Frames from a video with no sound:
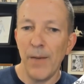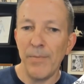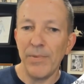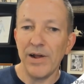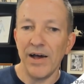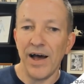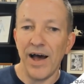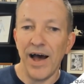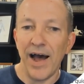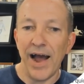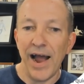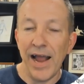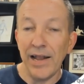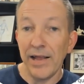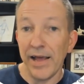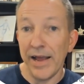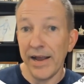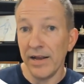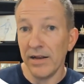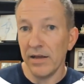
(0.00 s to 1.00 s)
I'm going to
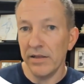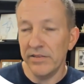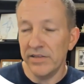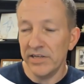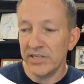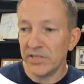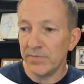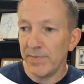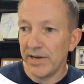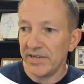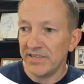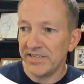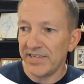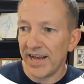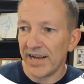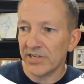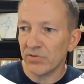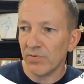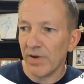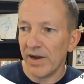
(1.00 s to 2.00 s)
highlight this bit of
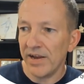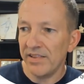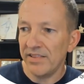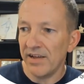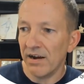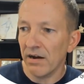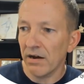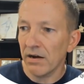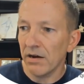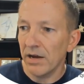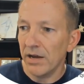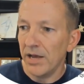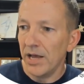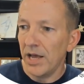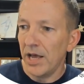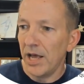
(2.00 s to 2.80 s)
text right there.